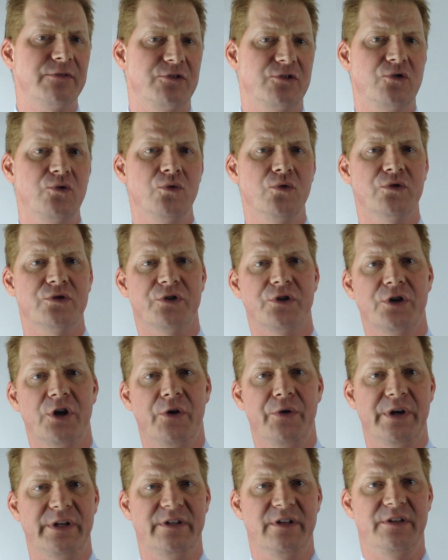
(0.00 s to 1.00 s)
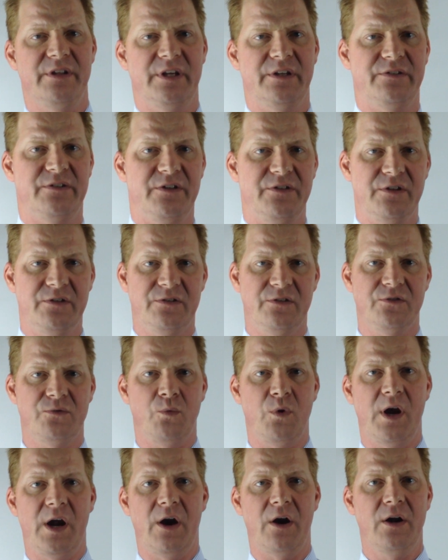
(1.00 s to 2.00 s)
of schools are going to this, and this is
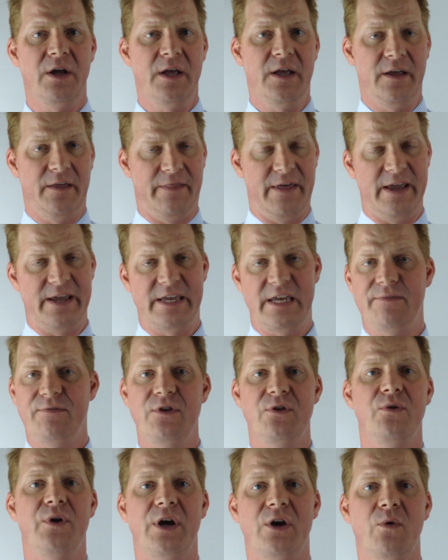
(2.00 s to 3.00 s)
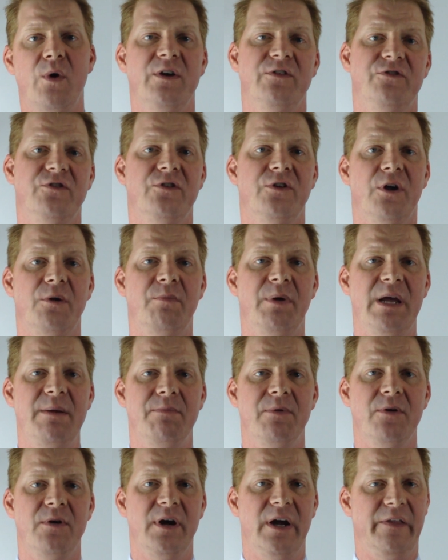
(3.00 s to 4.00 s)
where they give you a question on
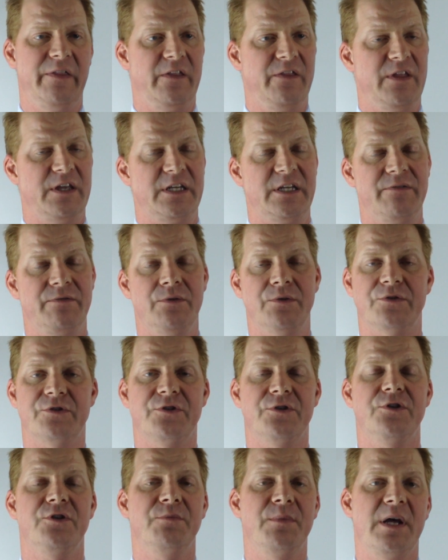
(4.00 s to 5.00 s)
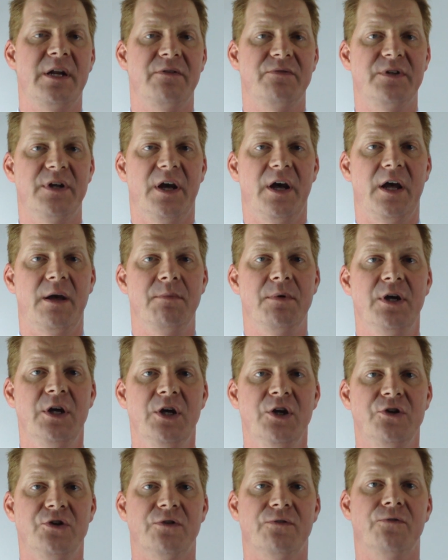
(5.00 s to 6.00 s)
paper, and then they give you a certain amount of time
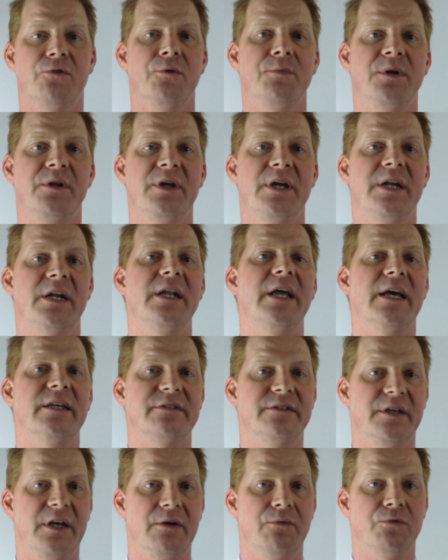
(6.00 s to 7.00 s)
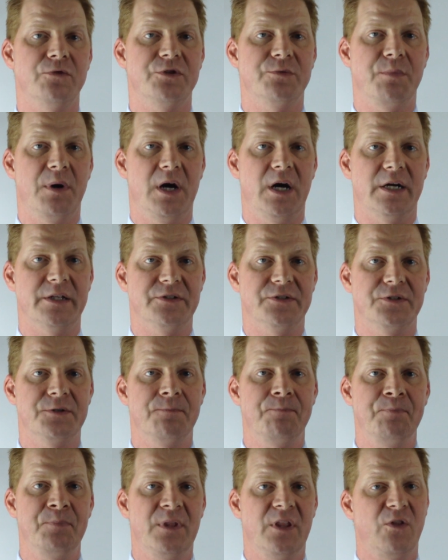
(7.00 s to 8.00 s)
to formulate an essay response.
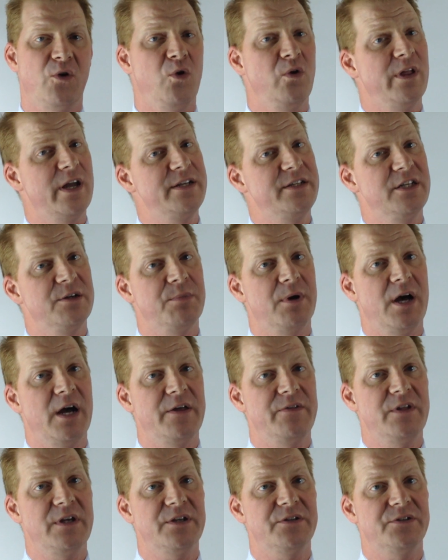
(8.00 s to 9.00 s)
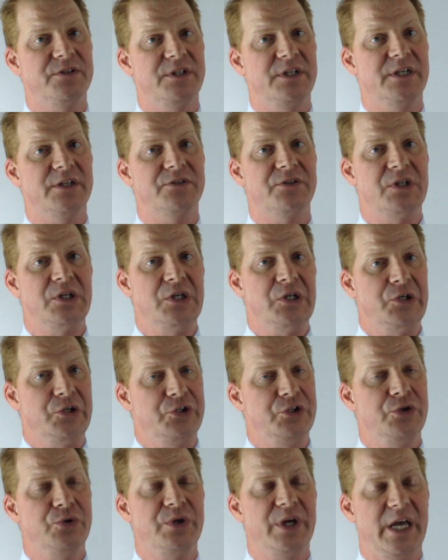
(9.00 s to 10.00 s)
The whole idea behind this is
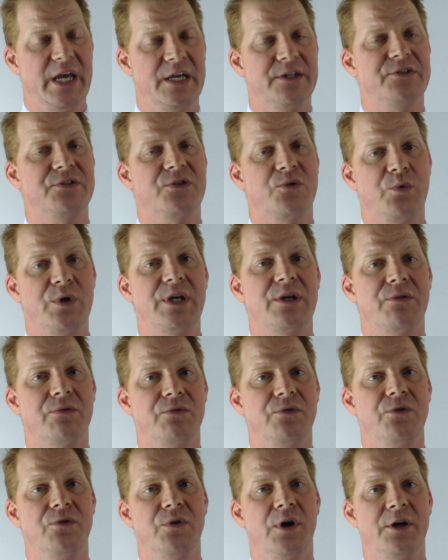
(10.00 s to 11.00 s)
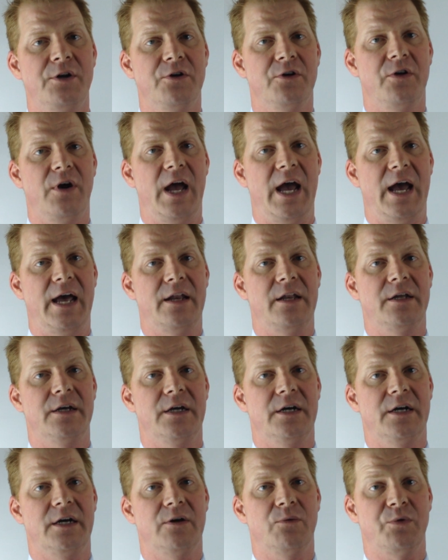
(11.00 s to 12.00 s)
you can squeak through undergrad
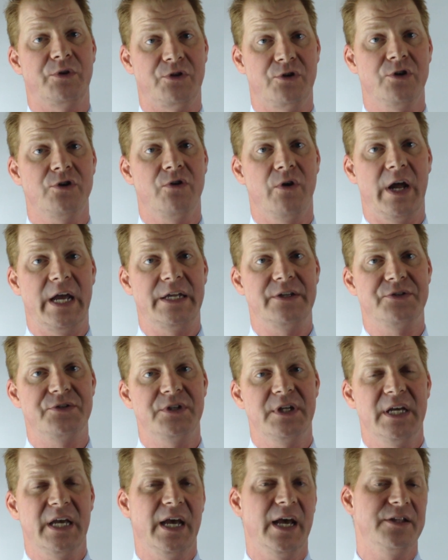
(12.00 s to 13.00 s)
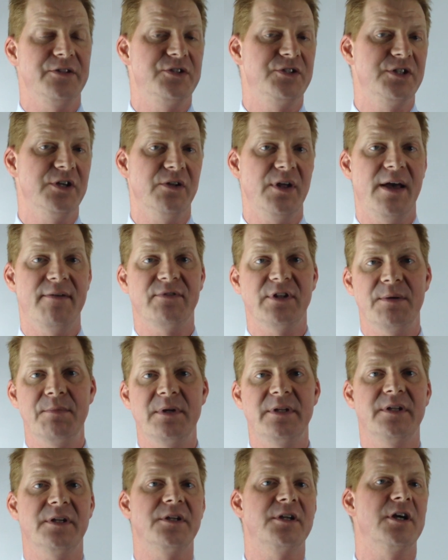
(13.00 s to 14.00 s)
with good grades and still have
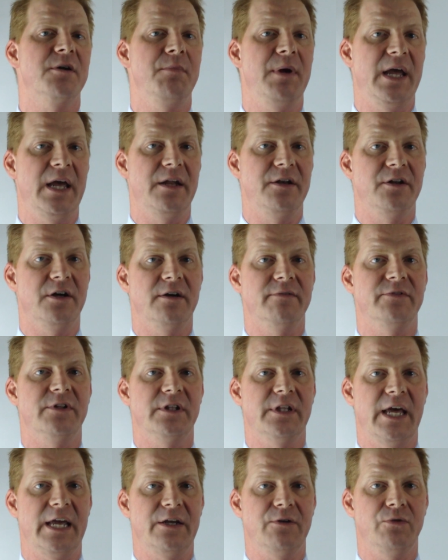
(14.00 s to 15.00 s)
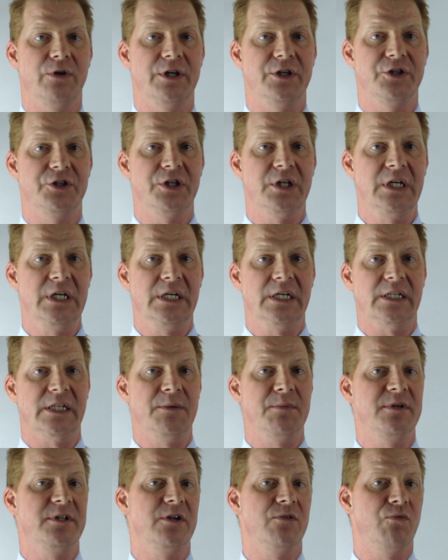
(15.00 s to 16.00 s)
limited command of the language,
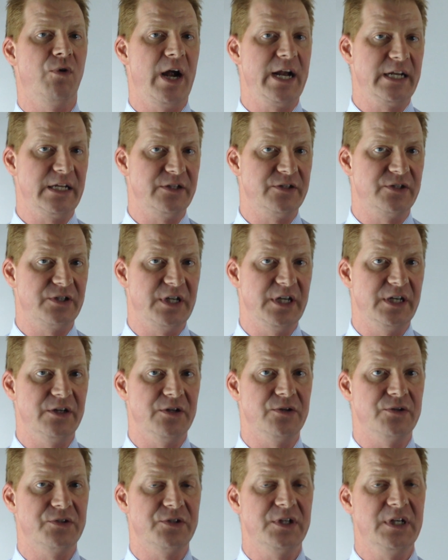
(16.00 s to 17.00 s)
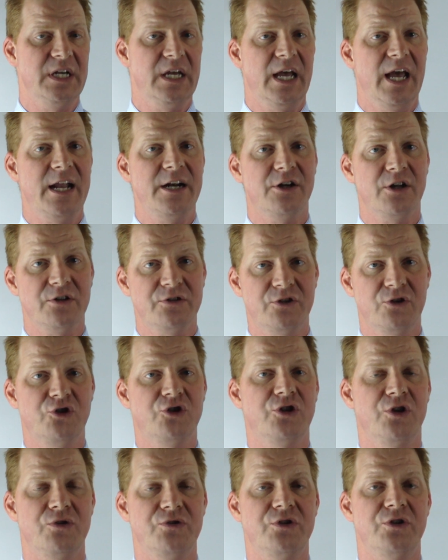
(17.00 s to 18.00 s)
limited writing skills, and it also
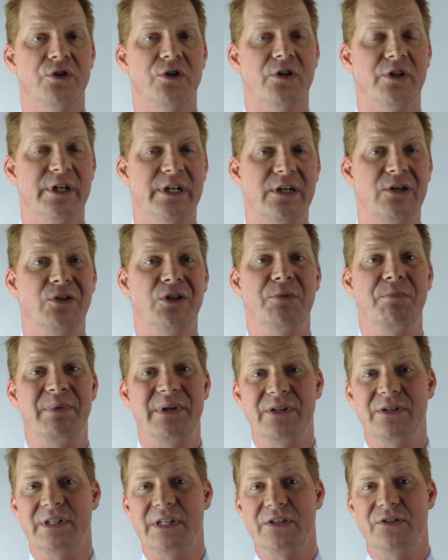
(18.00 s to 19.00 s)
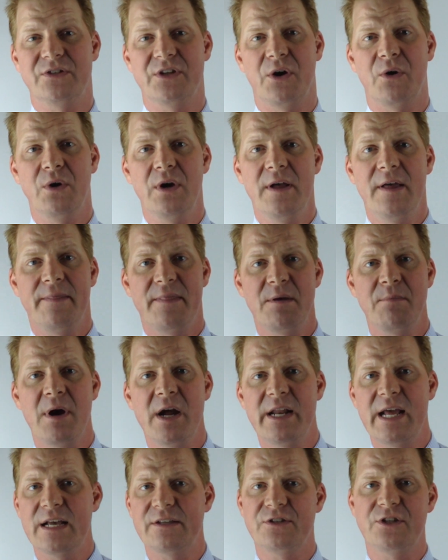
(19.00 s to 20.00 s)
shows your clinical ability. So they
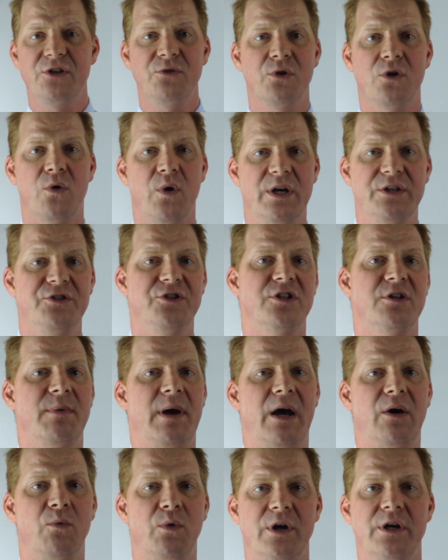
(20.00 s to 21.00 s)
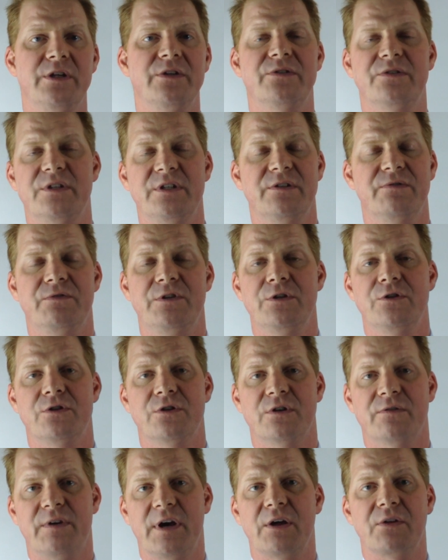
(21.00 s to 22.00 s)
might ask you a question about where do you see the
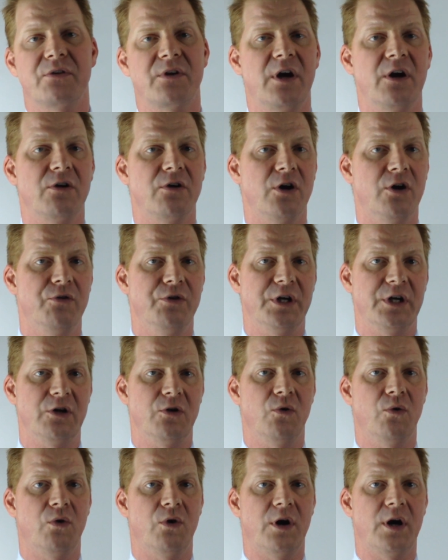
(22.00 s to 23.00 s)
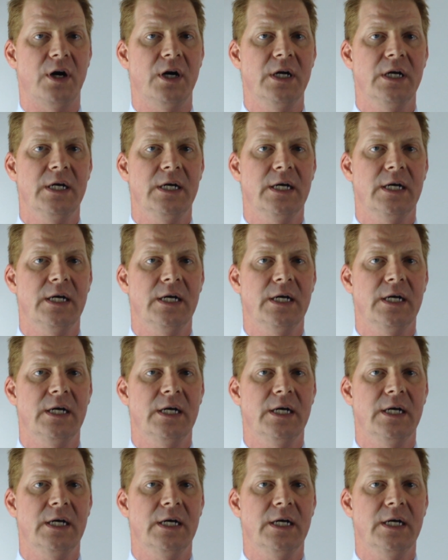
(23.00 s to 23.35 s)
future of healthcare going, or